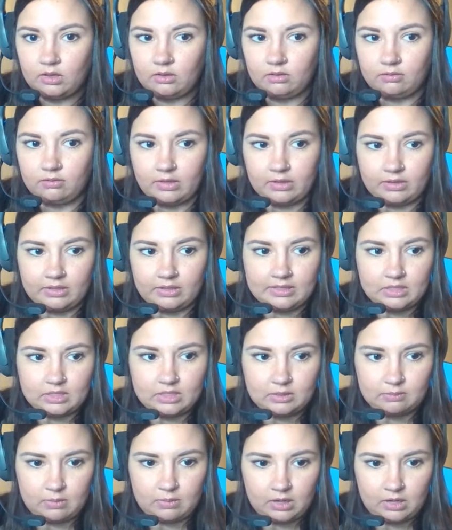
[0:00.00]
Very
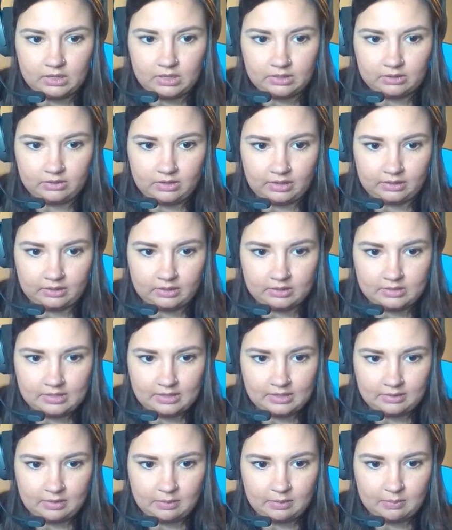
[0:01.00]
smart. Got
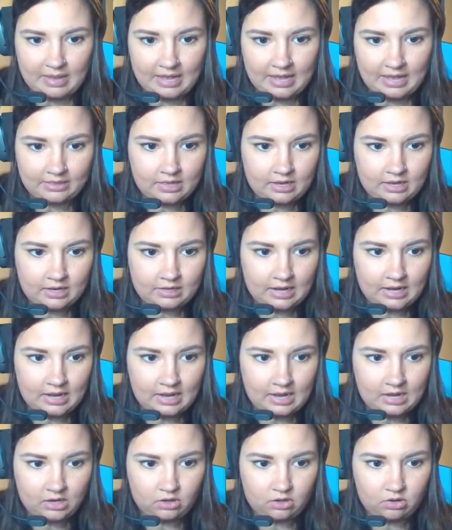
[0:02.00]
the bath at an
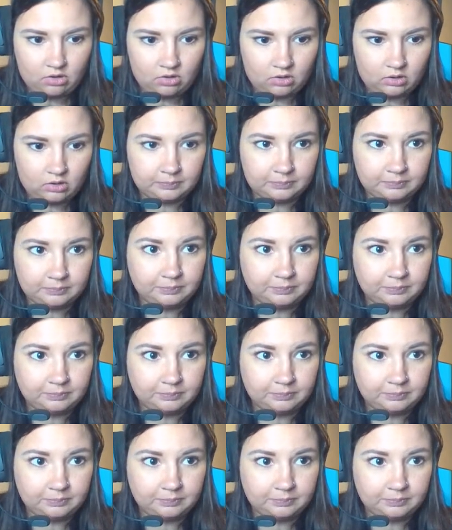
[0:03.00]
angle.